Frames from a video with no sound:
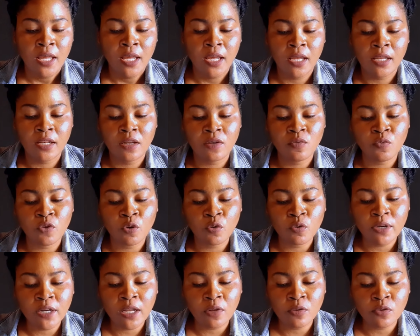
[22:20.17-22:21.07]
And then go
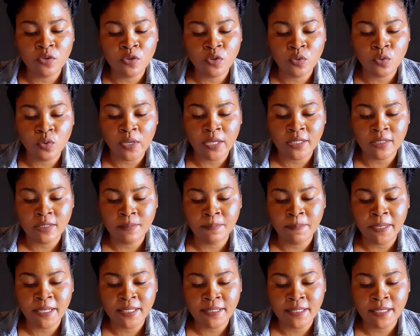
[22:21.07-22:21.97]
now to
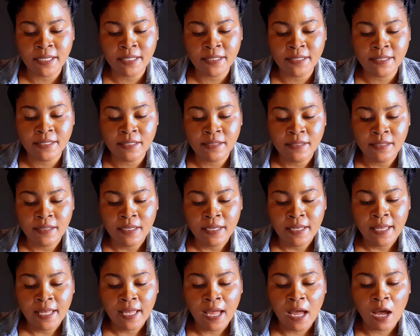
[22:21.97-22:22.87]
expected
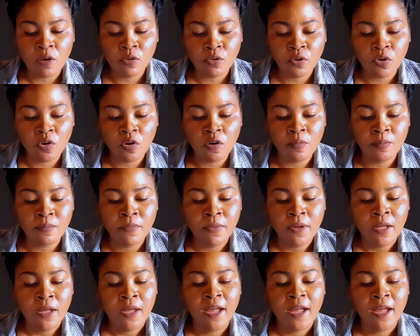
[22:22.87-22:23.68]
outcome.